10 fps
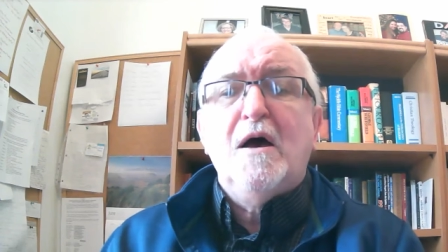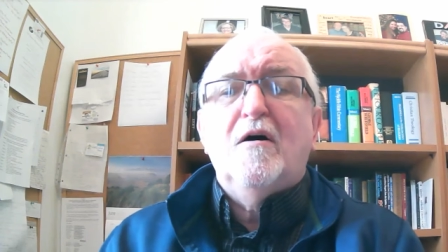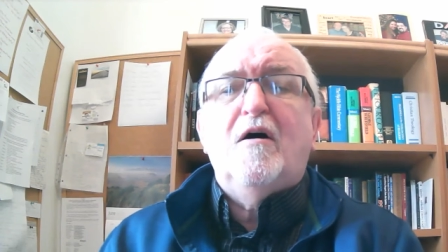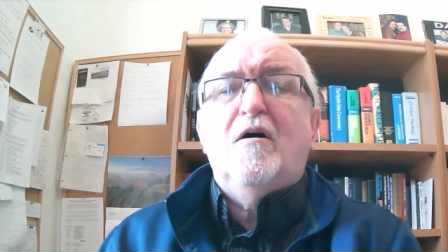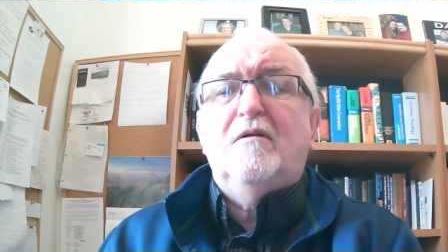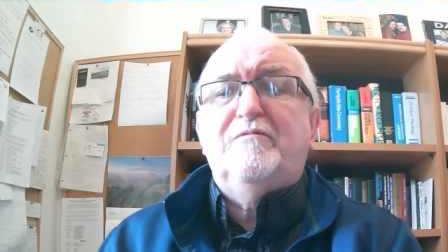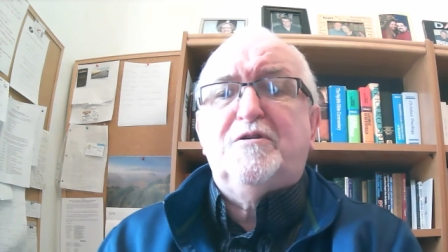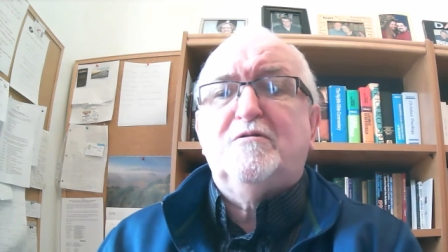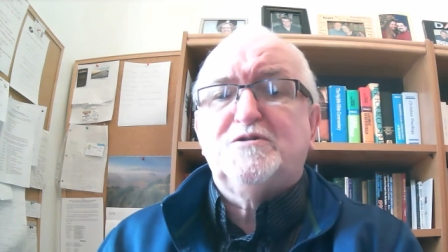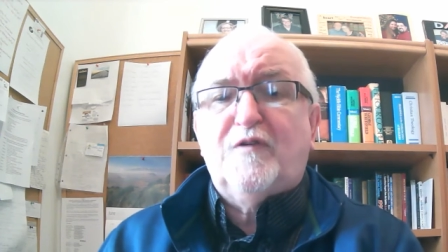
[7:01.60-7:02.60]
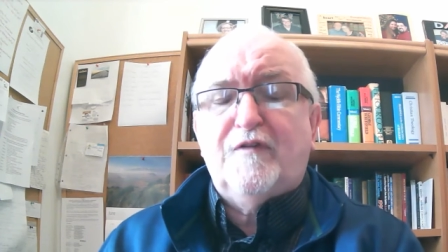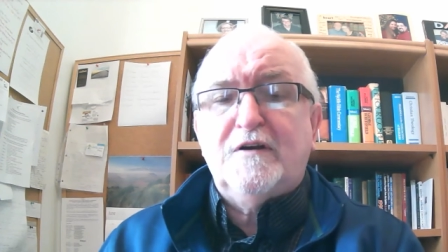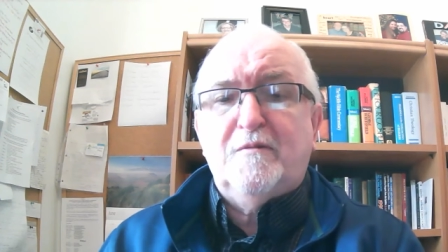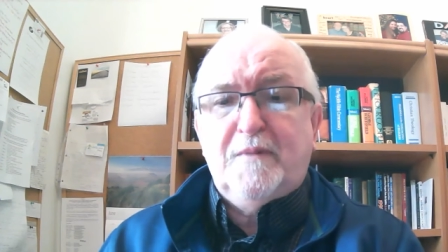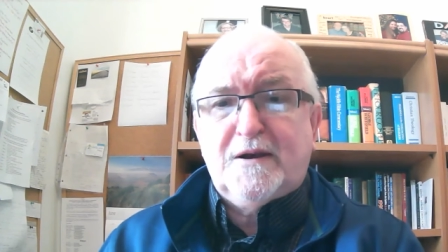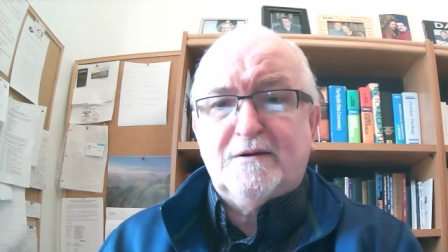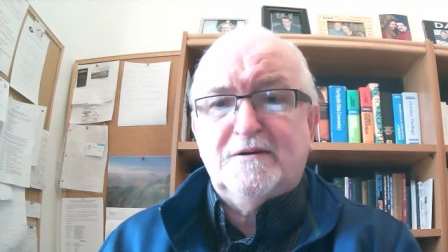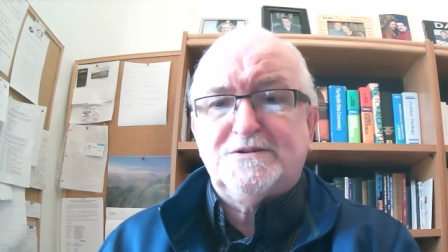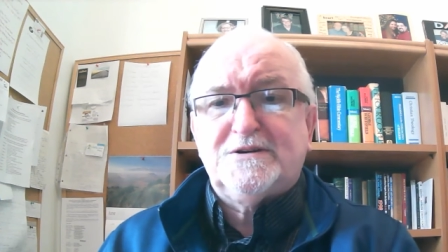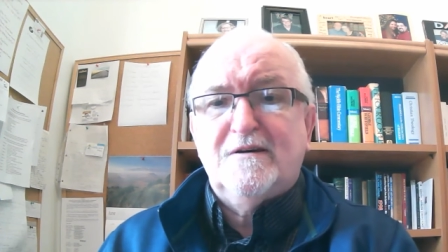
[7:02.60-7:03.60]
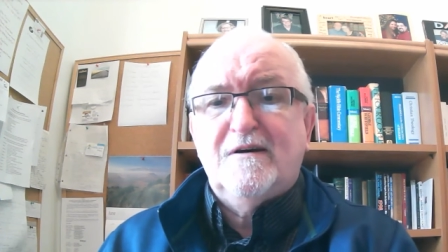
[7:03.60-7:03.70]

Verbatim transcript: all of those fundamentals.